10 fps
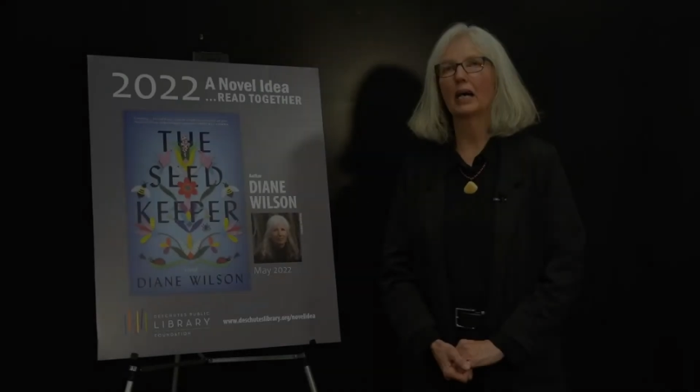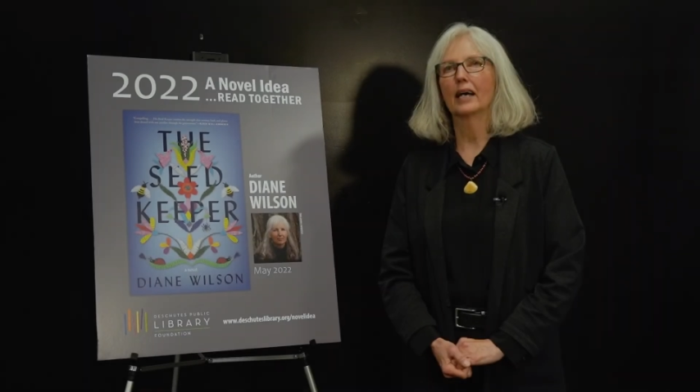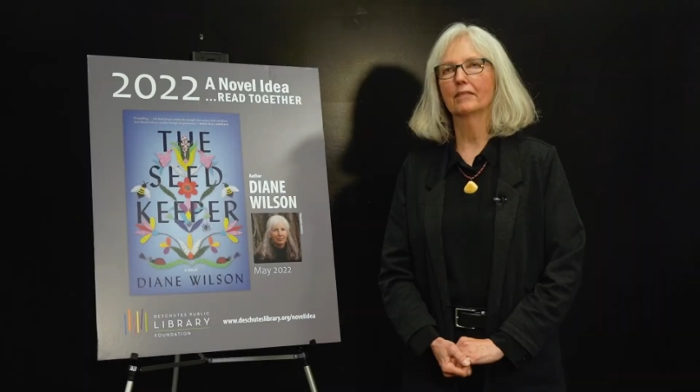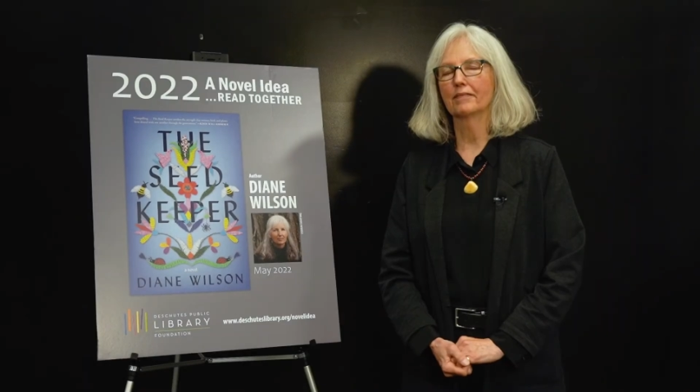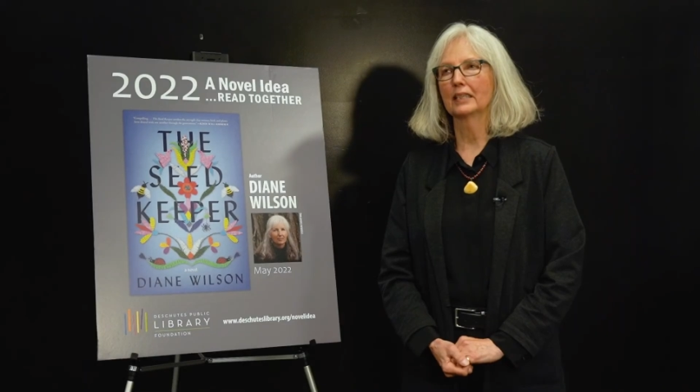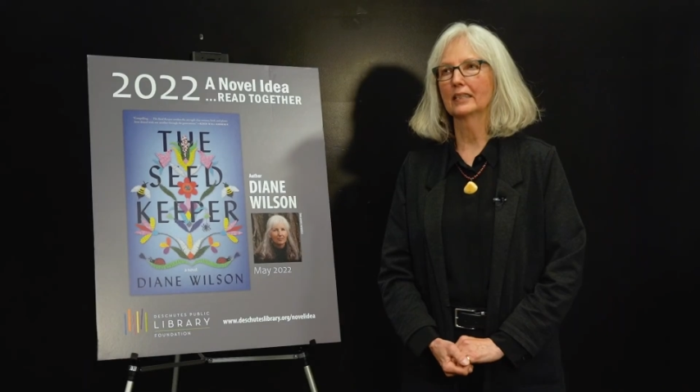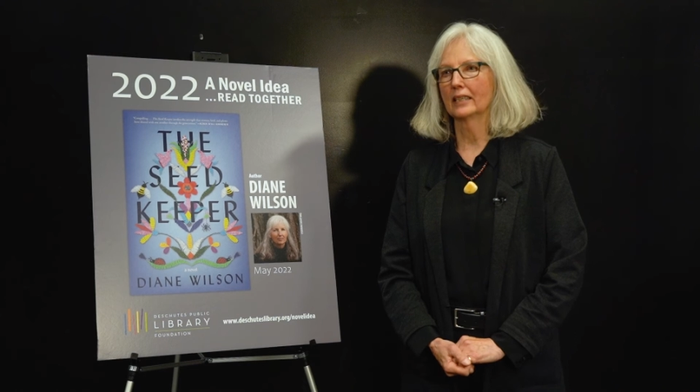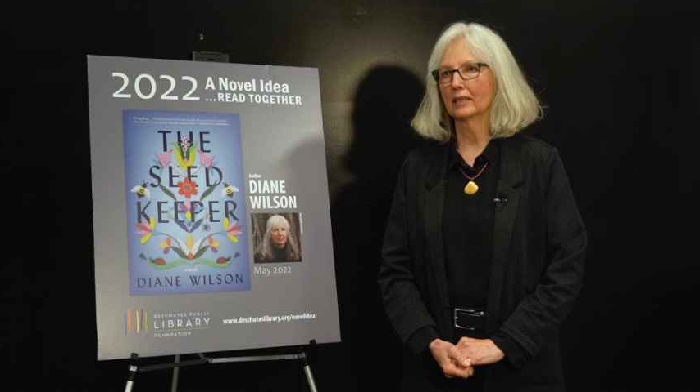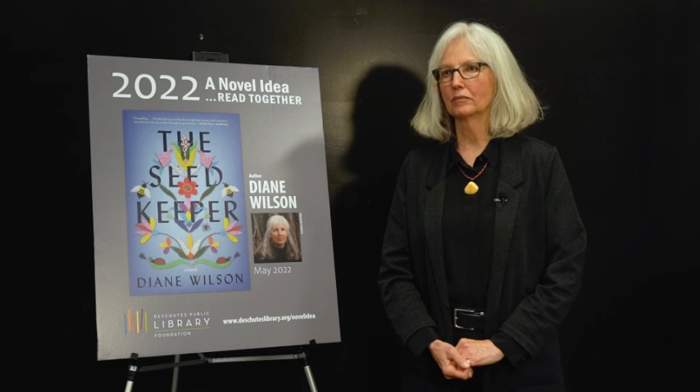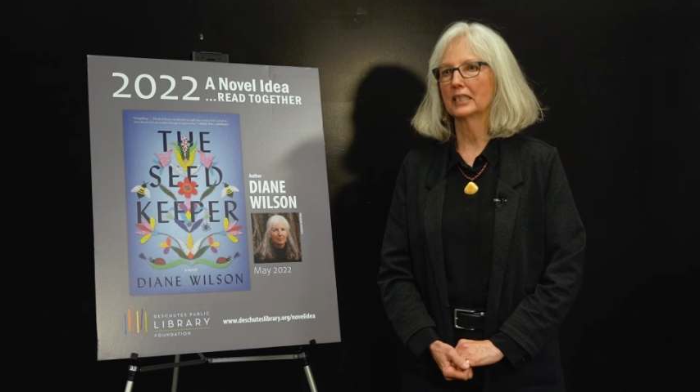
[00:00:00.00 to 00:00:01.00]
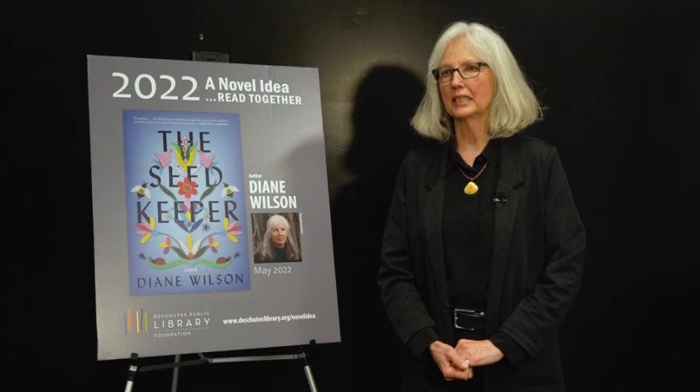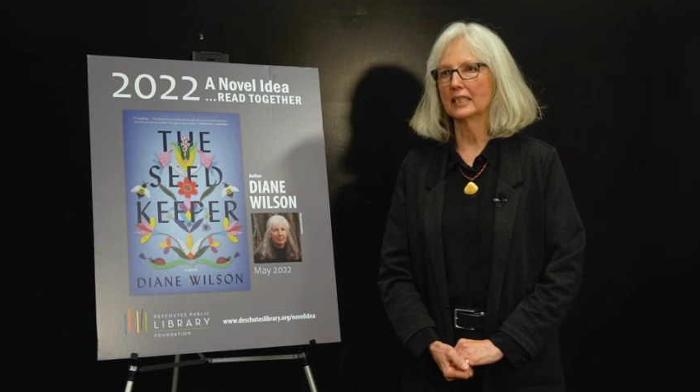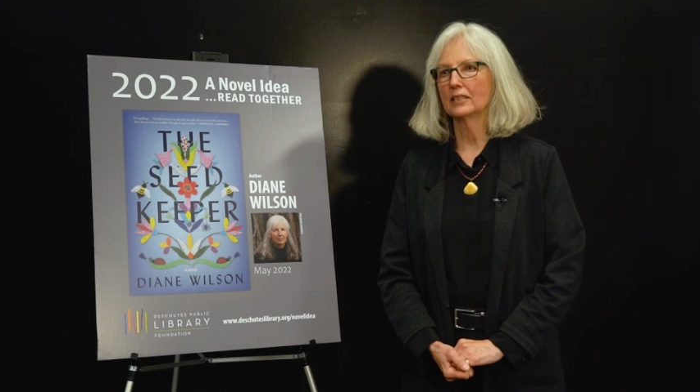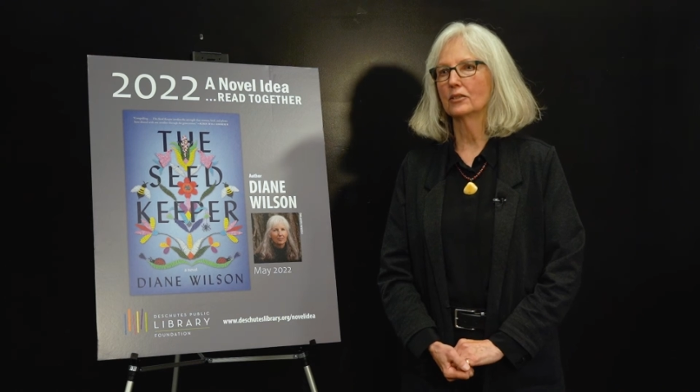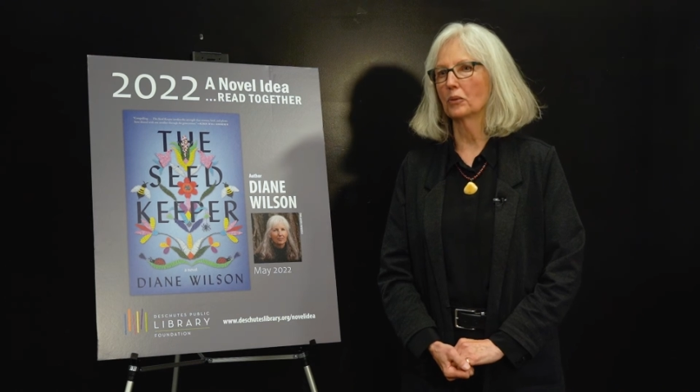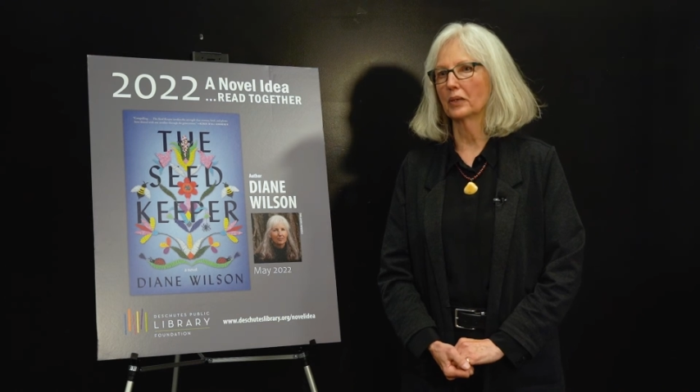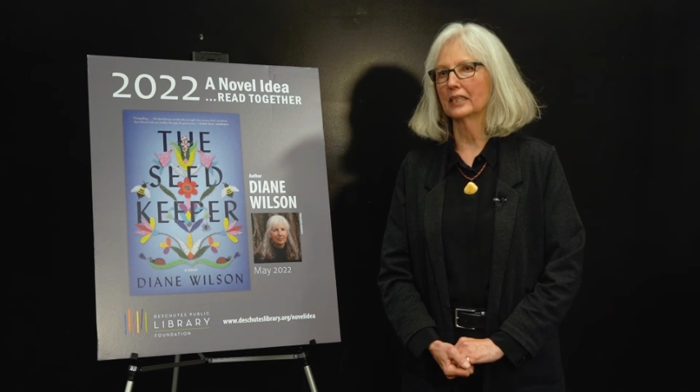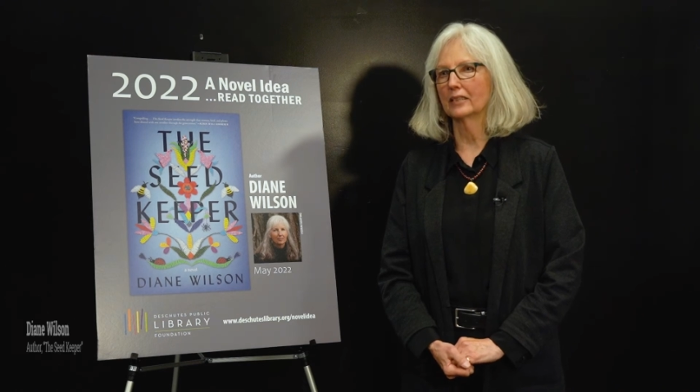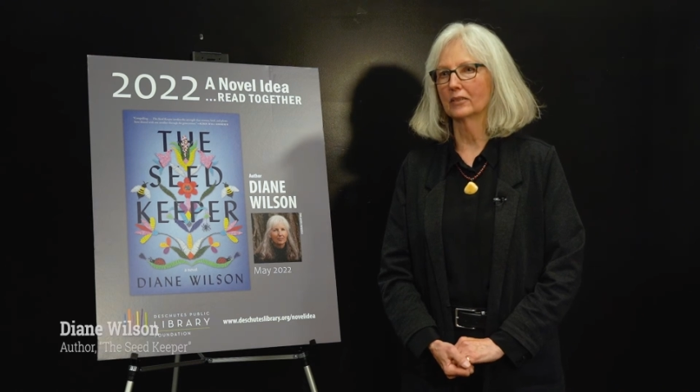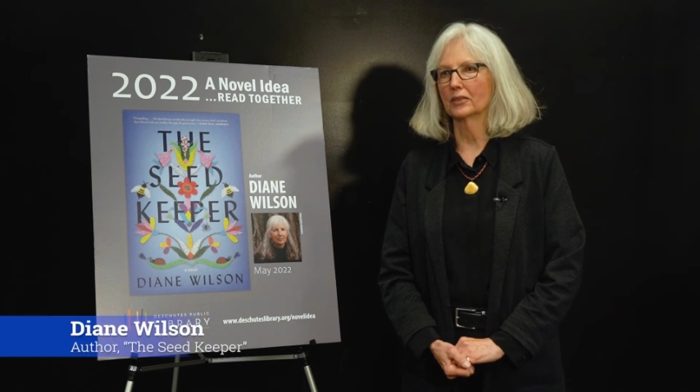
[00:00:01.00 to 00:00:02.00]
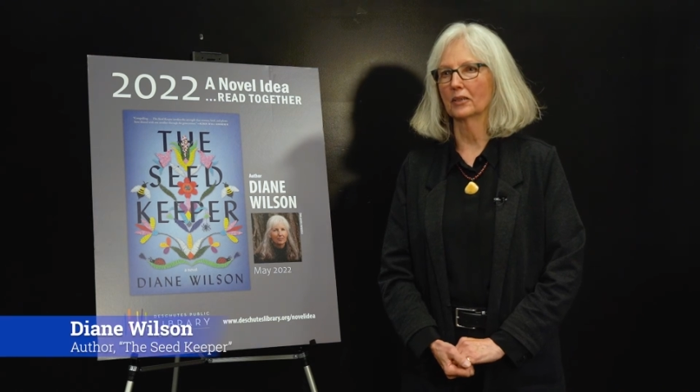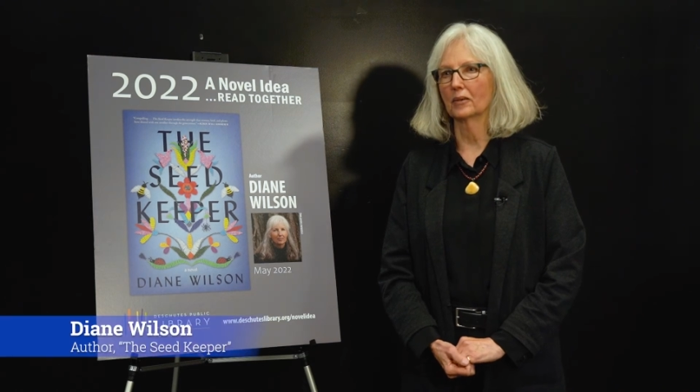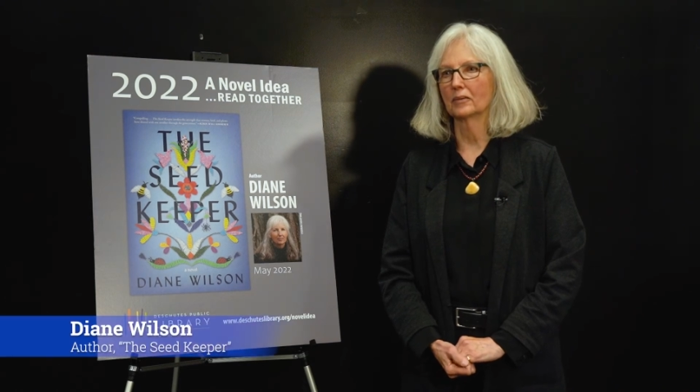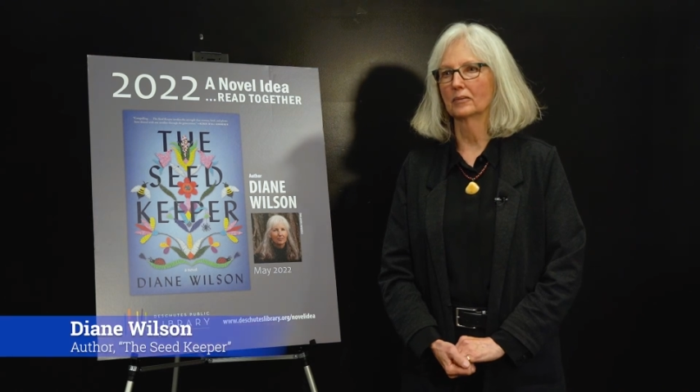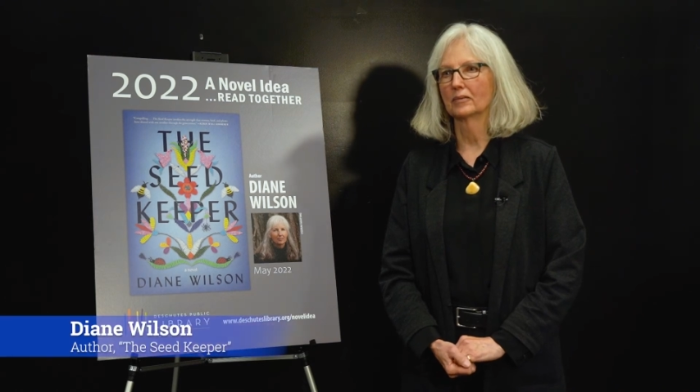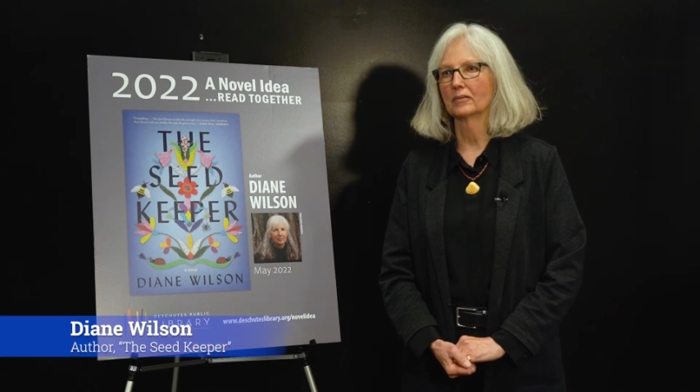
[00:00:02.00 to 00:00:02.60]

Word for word: I fell in love with seeds 20 years ago.